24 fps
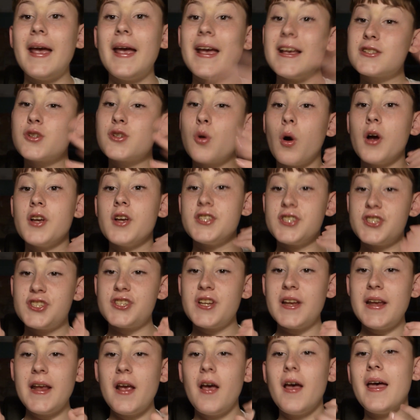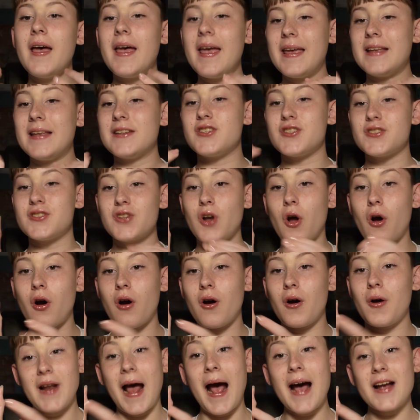is quite sheer. It does
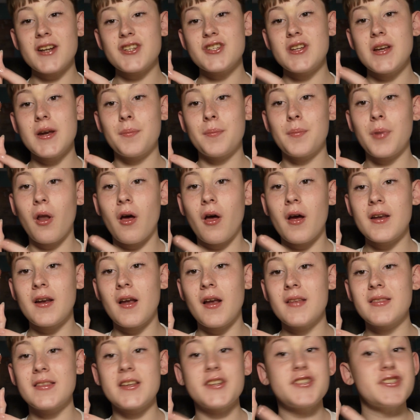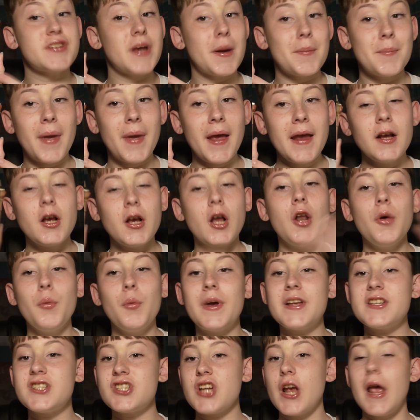not actually apply like this champagne colour,
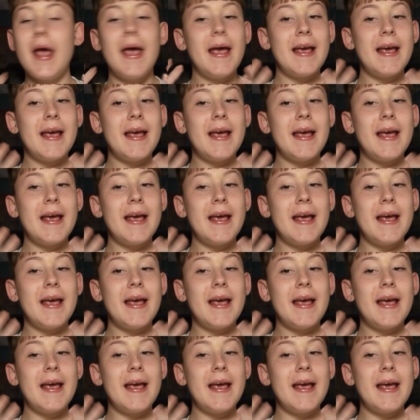which